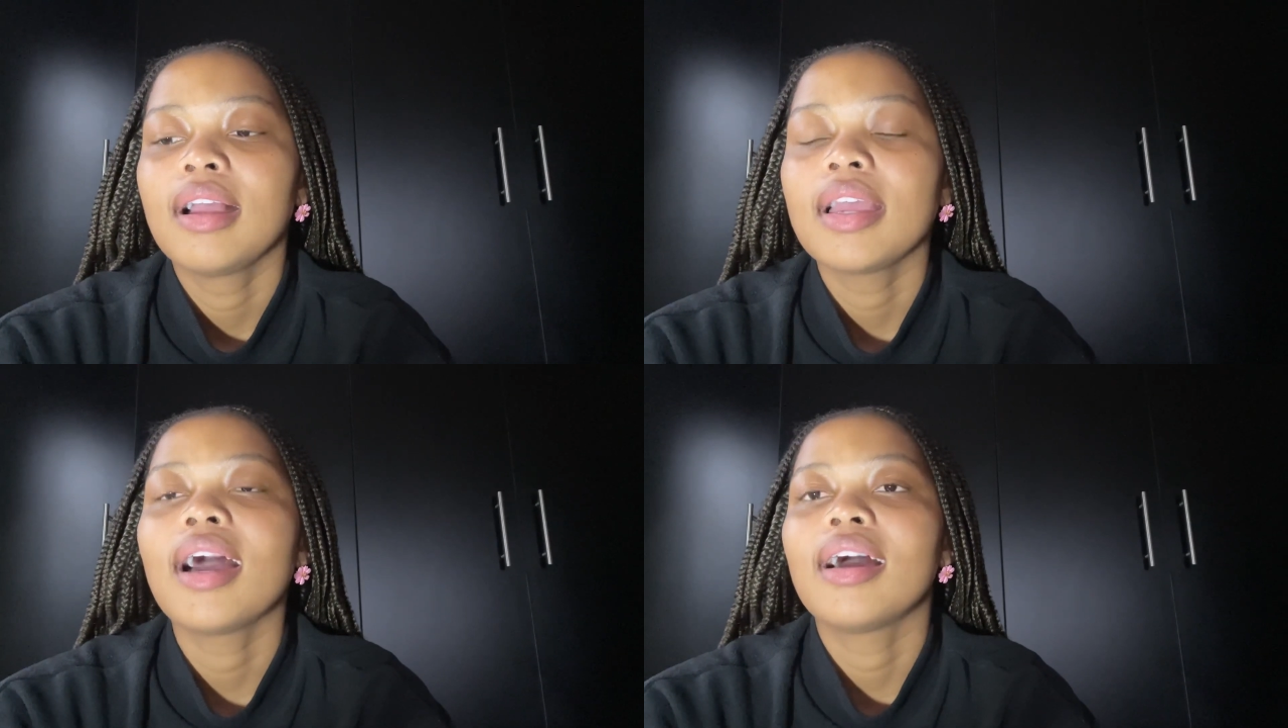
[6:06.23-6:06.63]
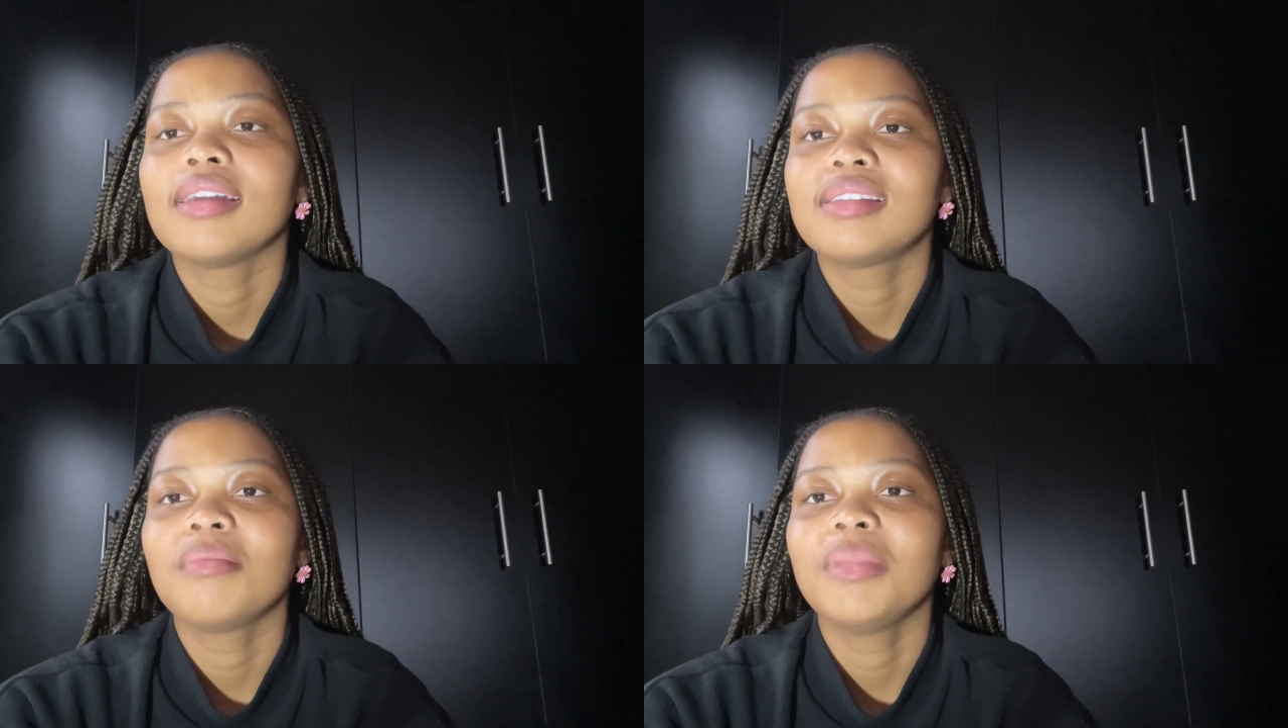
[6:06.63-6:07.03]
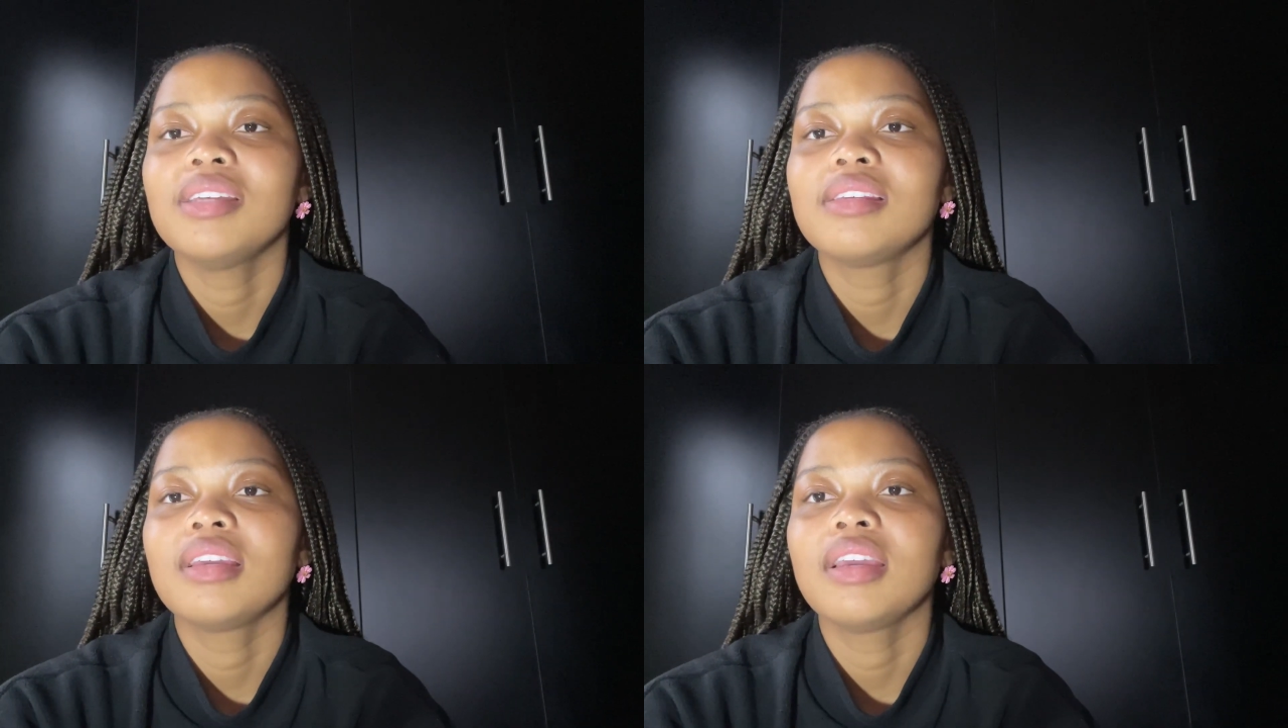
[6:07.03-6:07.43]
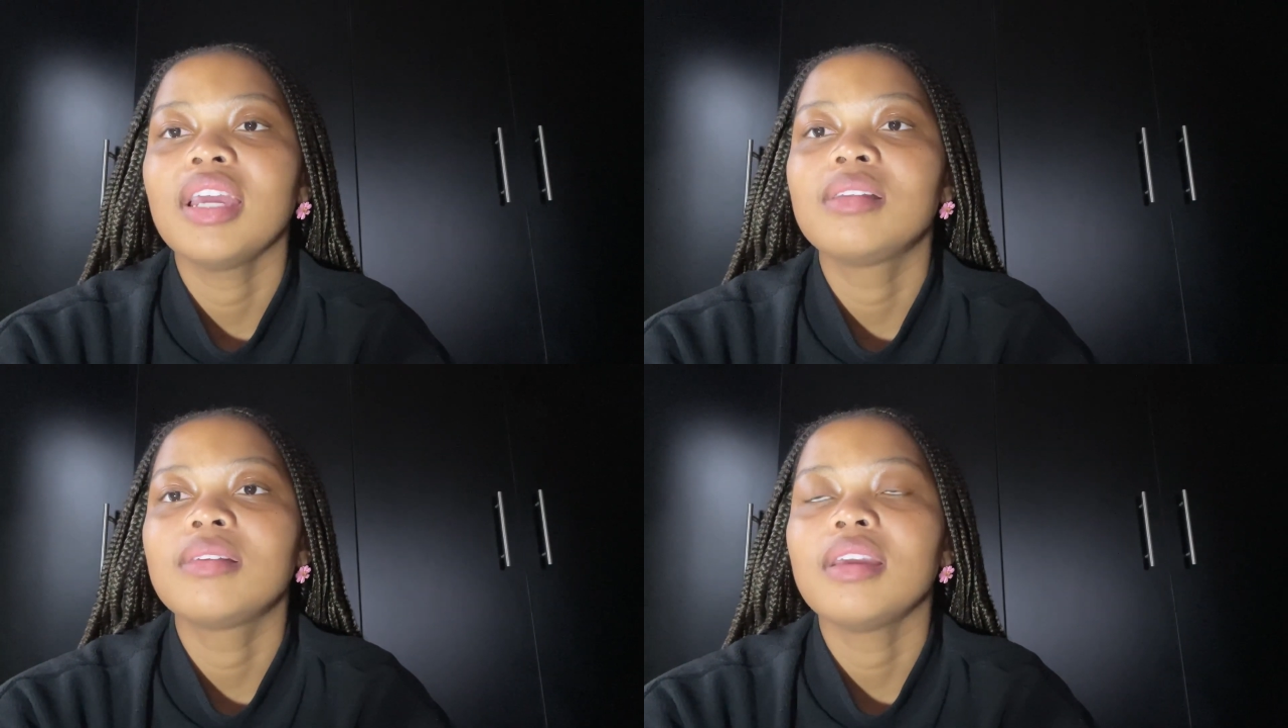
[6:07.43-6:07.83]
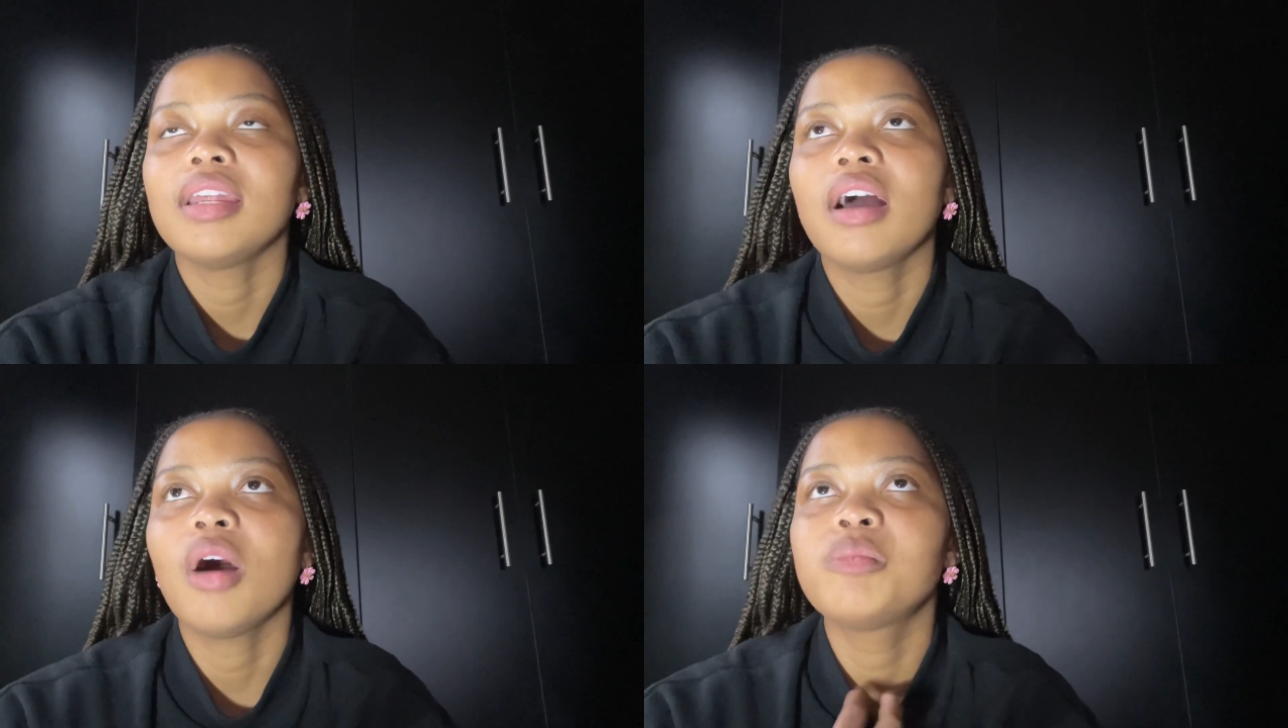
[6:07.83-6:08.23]
yeah, it's amazing.
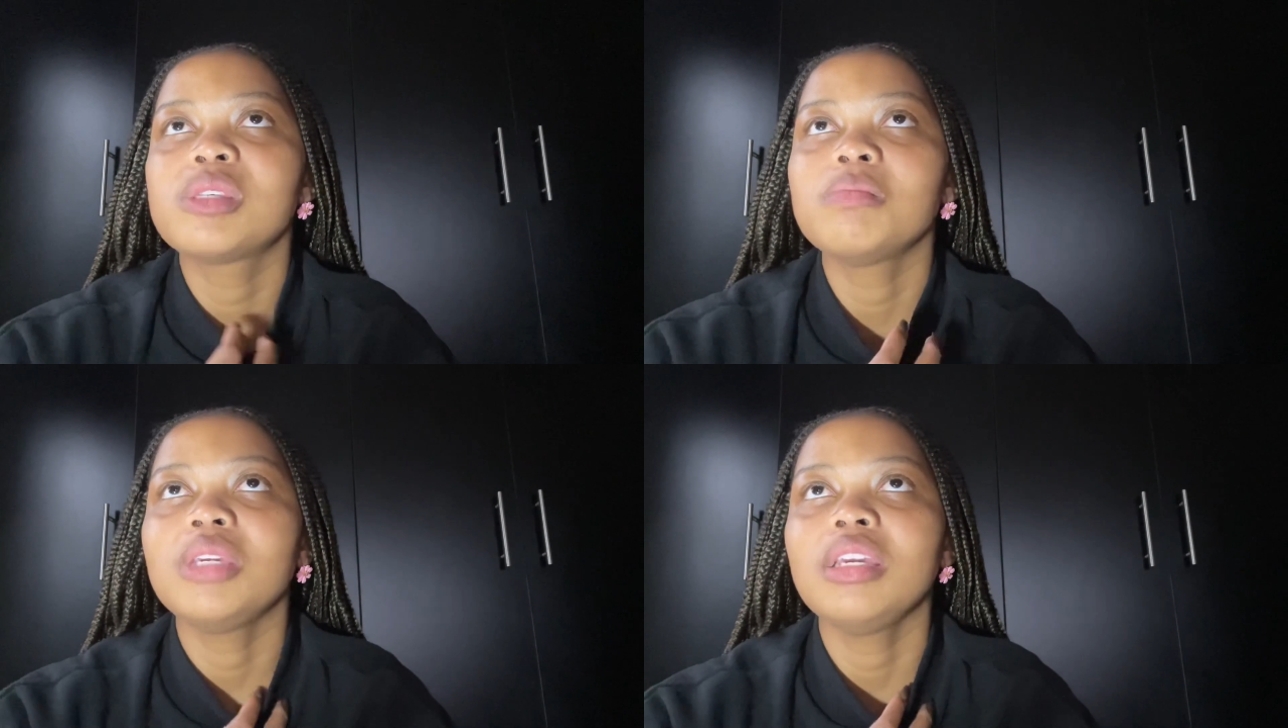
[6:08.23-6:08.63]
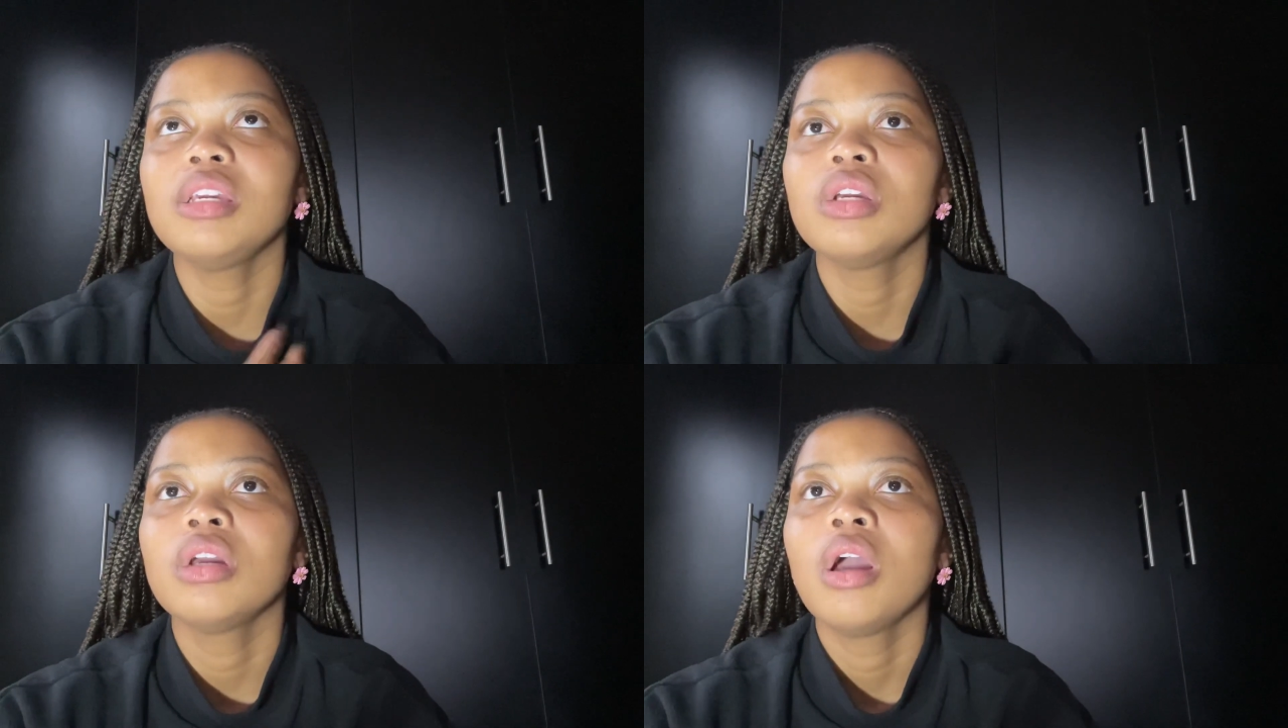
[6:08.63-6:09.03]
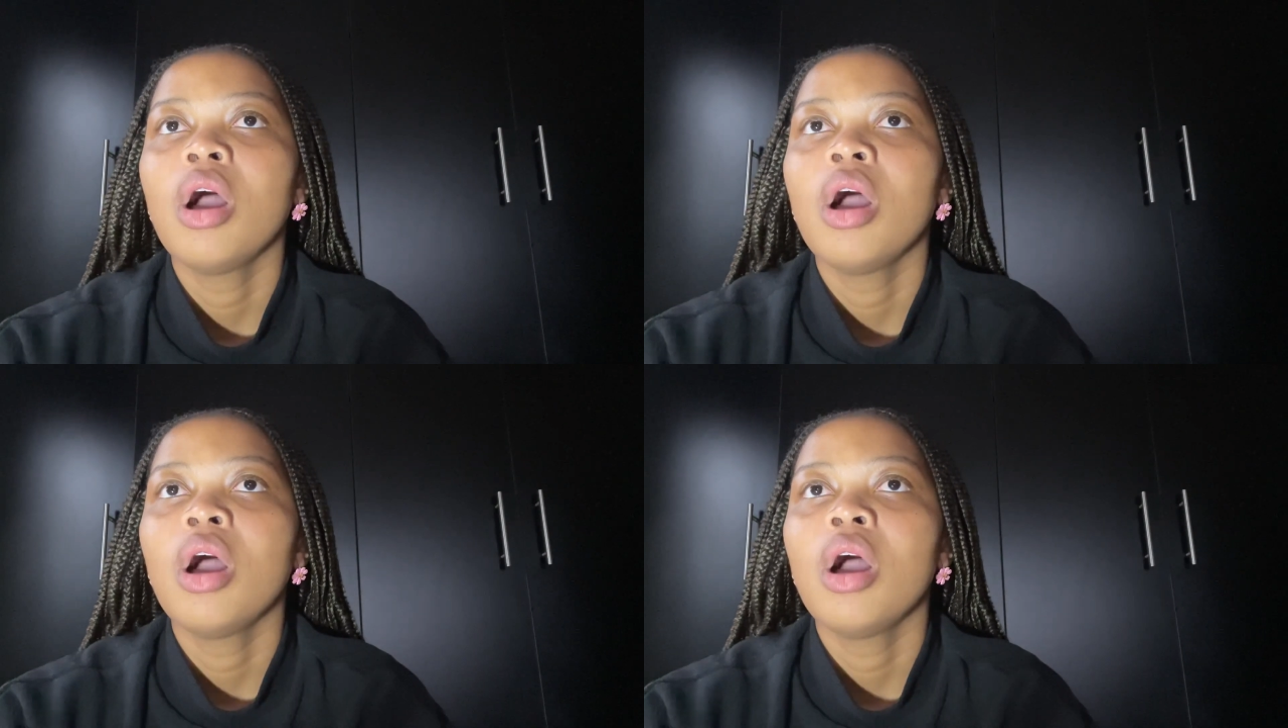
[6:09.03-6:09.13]
It helps me